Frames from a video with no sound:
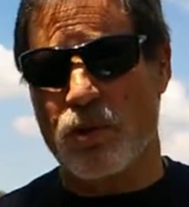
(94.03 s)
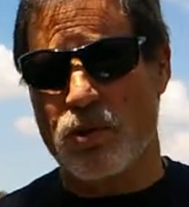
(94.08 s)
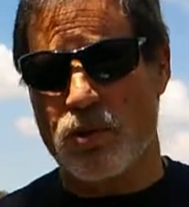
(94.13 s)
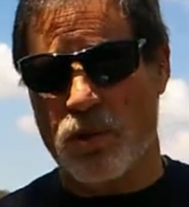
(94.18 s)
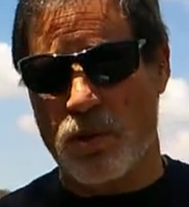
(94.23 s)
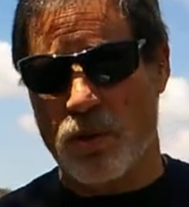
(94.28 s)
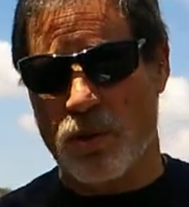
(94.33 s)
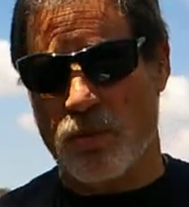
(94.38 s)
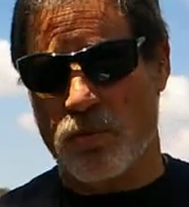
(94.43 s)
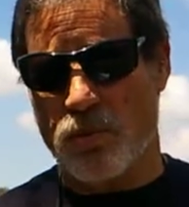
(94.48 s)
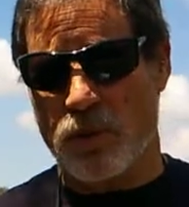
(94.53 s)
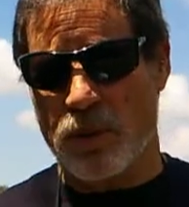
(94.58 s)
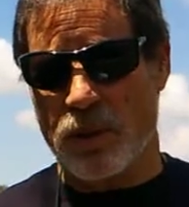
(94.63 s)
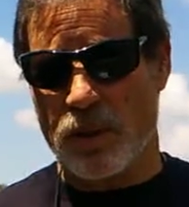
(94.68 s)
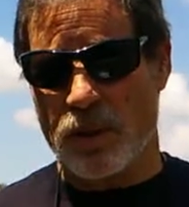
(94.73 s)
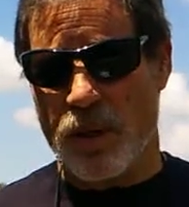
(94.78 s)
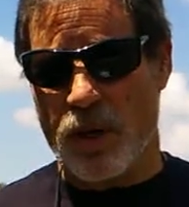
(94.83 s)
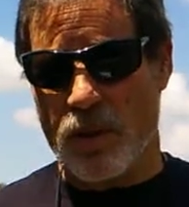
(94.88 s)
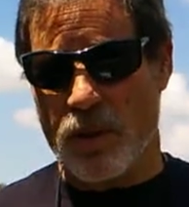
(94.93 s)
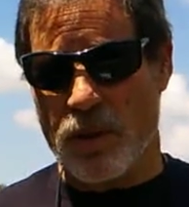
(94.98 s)
Those are the three
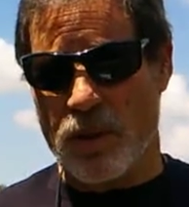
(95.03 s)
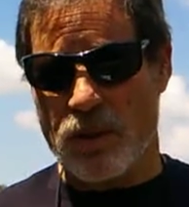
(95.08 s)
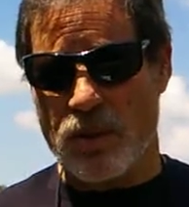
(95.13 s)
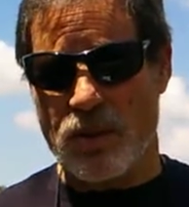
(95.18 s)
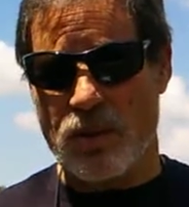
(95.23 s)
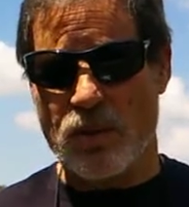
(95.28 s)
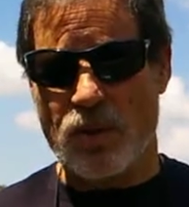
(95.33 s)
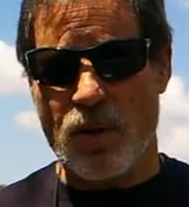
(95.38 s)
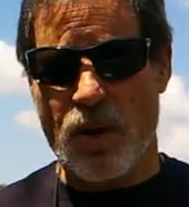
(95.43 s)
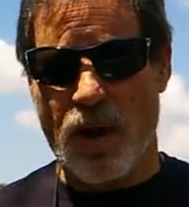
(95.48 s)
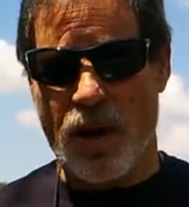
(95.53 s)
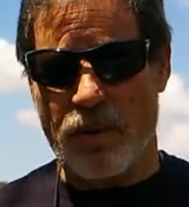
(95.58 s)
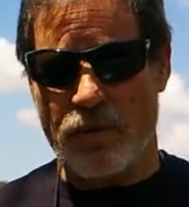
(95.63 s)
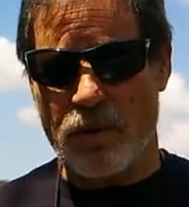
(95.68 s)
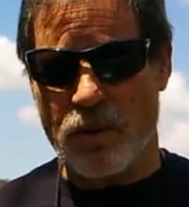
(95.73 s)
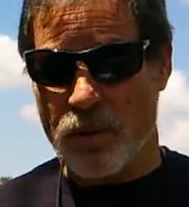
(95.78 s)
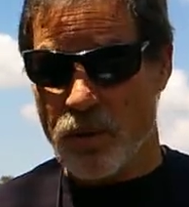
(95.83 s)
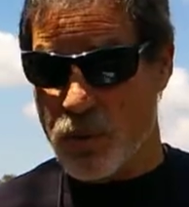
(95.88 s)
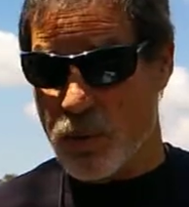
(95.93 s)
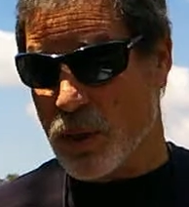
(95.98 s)
areas that you have,
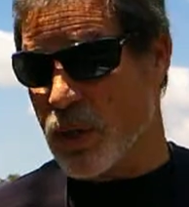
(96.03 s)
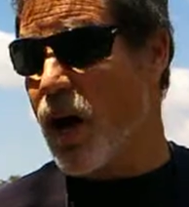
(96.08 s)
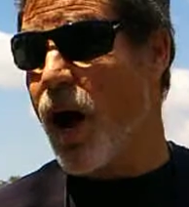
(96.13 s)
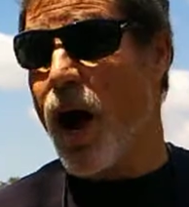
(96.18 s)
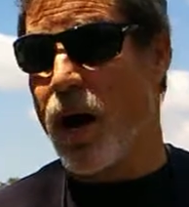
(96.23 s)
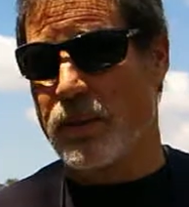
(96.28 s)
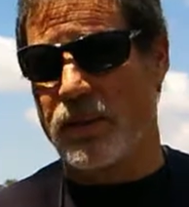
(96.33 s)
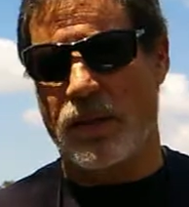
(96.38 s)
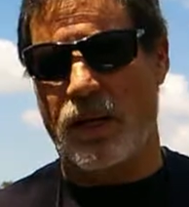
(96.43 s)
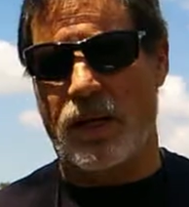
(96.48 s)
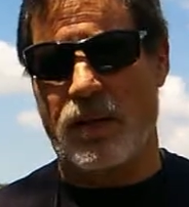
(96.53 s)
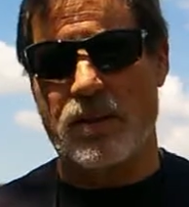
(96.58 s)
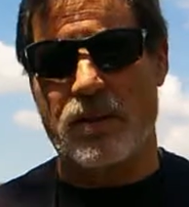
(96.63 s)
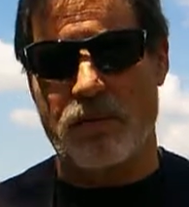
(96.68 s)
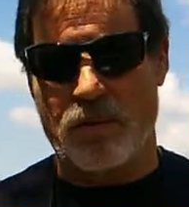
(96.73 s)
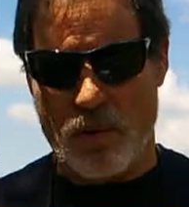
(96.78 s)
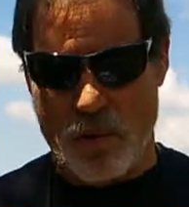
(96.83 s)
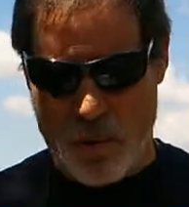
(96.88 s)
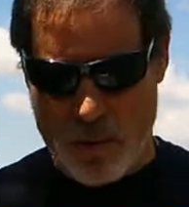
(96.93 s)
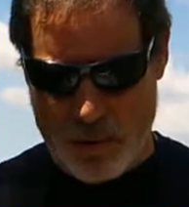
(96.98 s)
the three contexts,
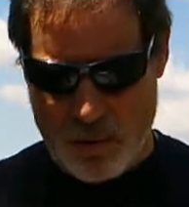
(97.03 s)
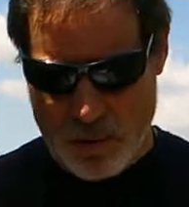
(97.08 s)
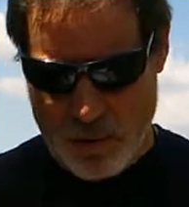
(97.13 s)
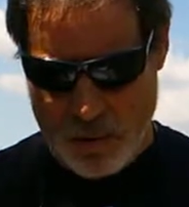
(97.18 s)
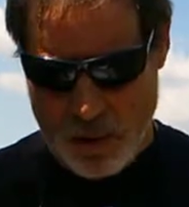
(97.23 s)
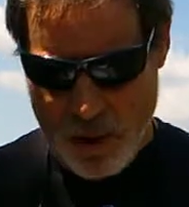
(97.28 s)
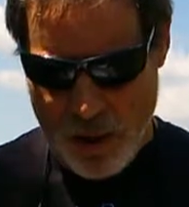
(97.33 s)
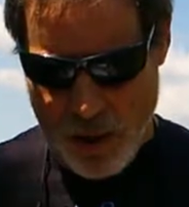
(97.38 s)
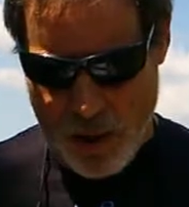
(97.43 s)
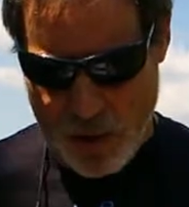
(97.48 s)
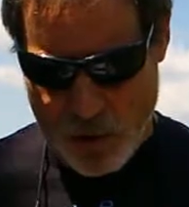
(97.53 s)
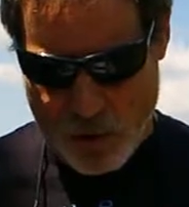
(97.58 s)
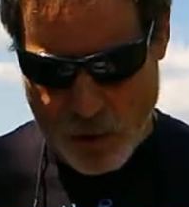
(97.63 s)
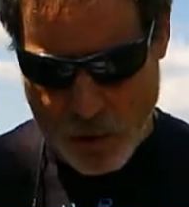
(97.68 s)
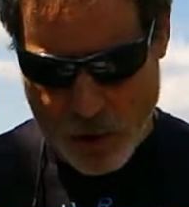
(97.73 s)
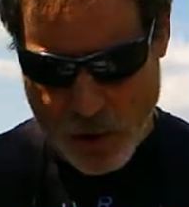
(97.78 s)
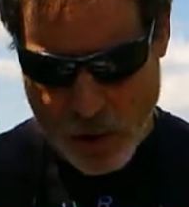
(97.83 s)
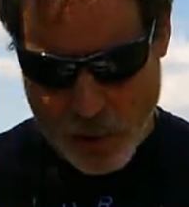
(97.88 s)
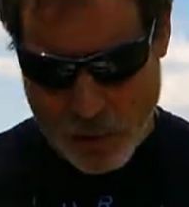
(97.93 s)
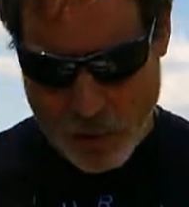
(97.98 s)
of course, that are
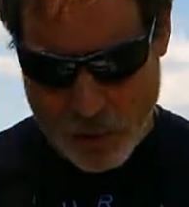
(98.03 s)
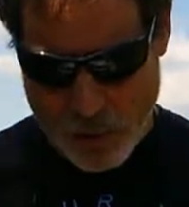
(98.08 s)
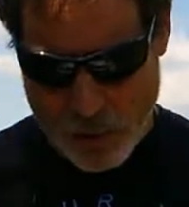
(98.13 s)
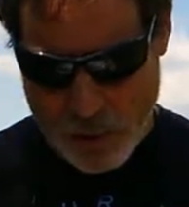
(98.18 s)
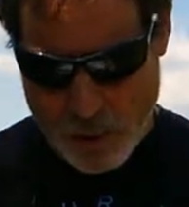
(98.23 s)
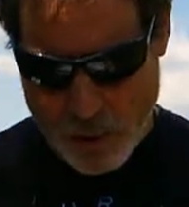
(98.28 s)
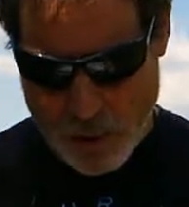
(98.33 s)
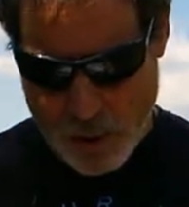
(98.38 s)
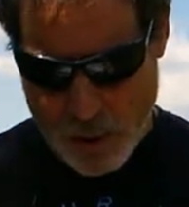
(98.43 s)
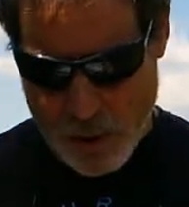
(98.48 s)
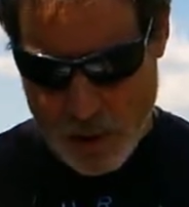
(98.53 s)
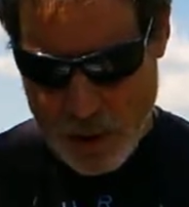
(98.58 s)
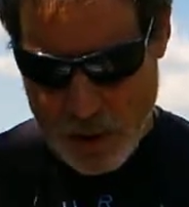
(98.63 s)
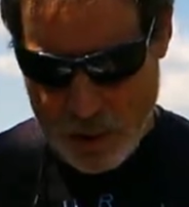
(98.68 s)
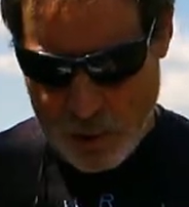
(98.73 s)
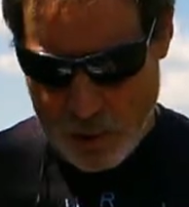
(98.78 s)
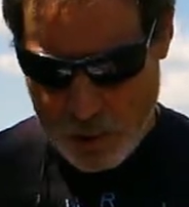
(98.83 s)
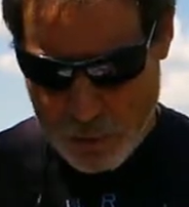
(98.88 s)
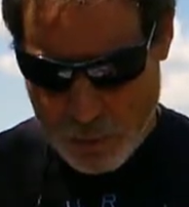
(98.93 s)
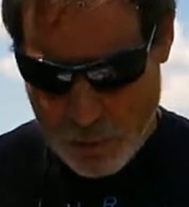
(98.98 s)
associated with those,
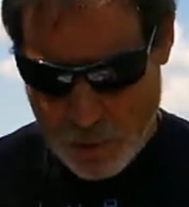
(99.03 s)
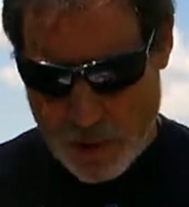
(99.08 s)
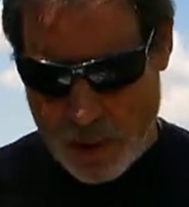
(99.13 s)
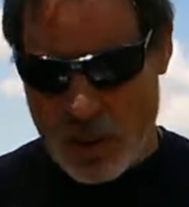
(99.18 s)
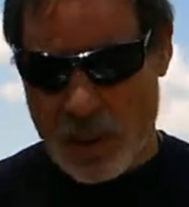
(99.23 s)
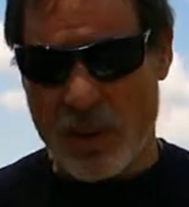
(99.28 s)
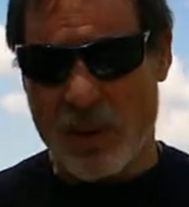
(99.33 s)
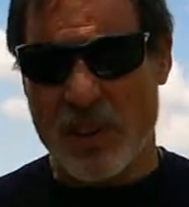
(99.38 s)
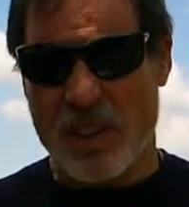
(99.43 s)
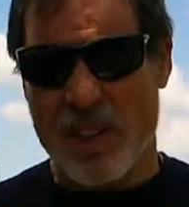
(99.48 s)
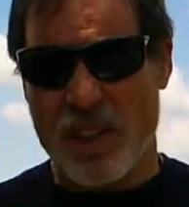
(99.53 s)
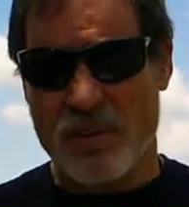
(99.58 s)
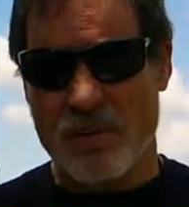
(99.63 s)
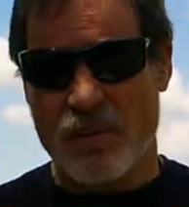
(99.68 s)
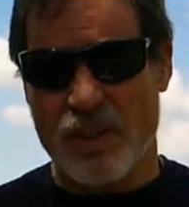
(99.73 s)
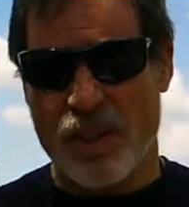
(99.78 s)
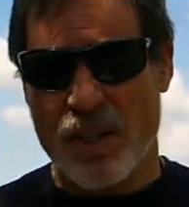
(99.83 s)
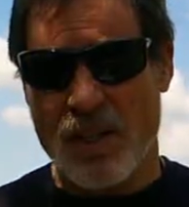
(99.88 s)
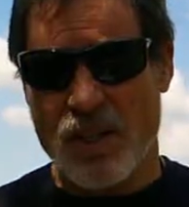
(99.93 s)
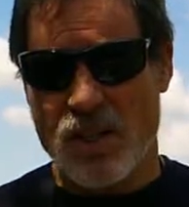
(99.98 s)
those particular
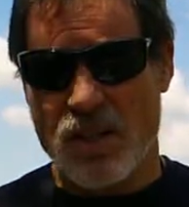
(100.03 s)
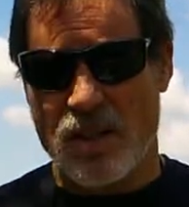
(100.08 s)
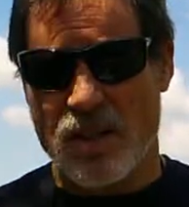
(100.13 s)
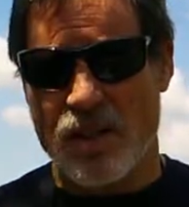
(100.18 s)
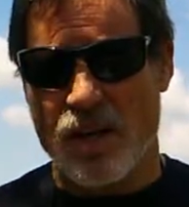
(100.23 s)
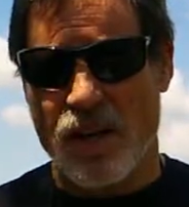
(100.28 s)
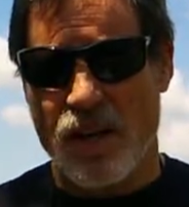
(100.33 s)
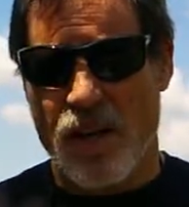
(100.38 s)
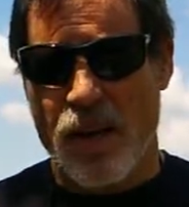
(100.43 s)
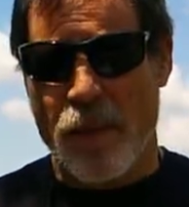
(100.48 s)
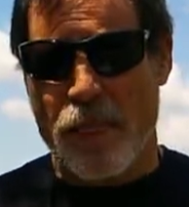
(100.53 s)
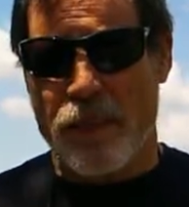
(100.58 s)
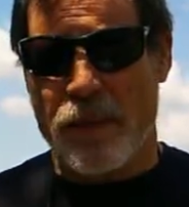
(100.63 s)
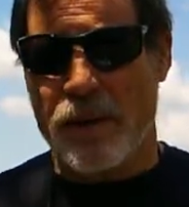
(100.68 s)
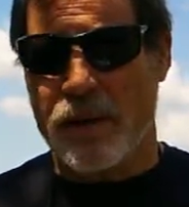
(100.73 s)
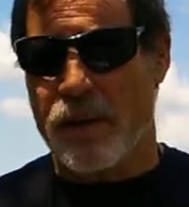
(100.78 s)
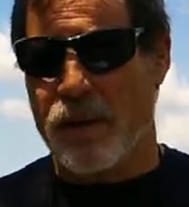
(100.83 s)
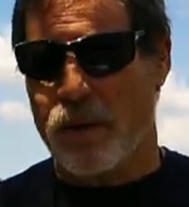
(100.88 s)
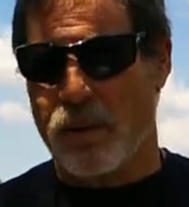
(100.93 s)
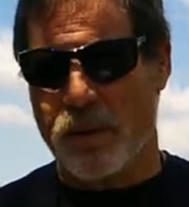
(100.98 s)
identifications.
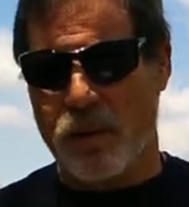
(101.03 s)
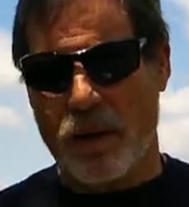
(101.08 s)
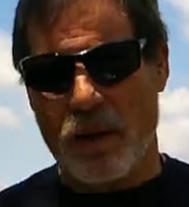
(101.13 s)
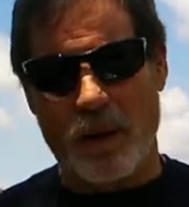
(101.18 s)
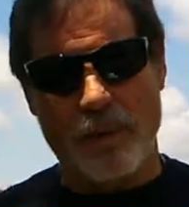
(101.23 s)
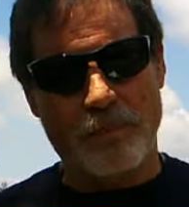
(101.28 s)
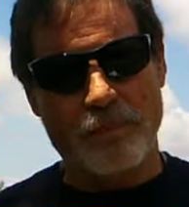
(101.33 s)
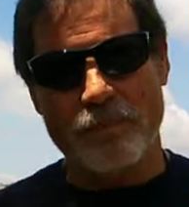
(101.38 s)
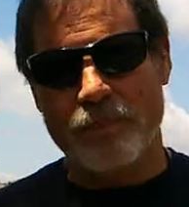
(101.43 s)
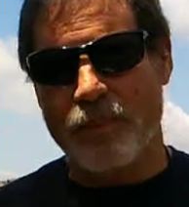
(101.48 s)
You know, um,